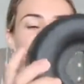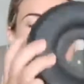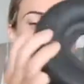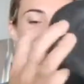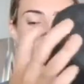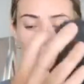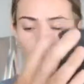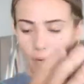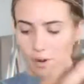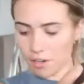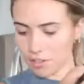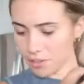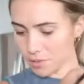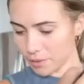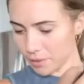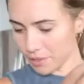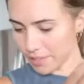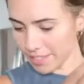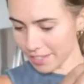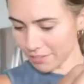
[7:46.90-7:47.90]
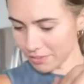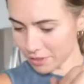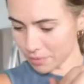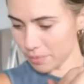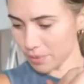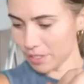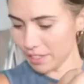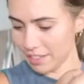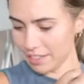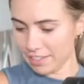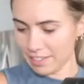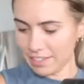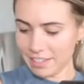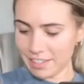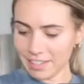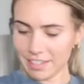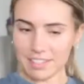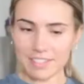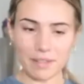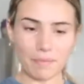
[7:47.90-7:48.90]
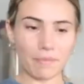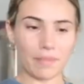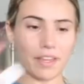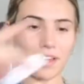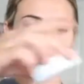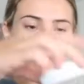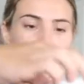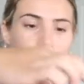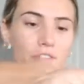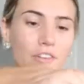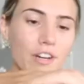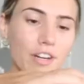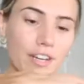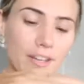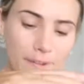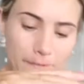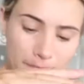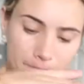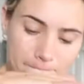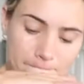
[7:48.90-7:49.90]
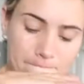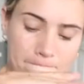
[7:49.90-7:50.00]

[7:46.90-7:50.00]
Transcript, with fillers: the top part, so I always have to put something over it.